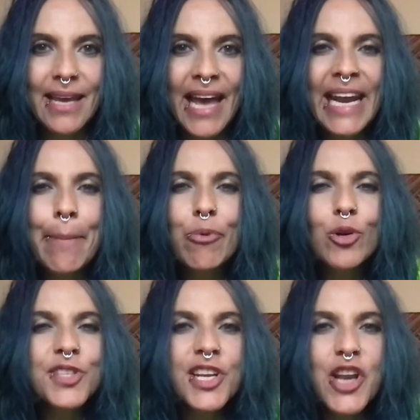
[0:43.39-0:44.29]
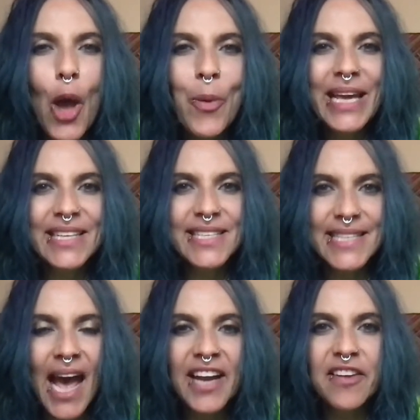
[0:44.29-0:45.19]
and it brought a knowing
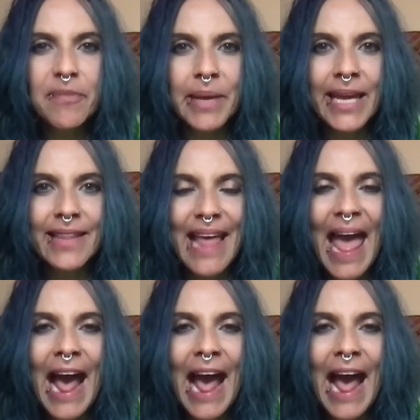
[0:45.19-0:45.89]
inside of me that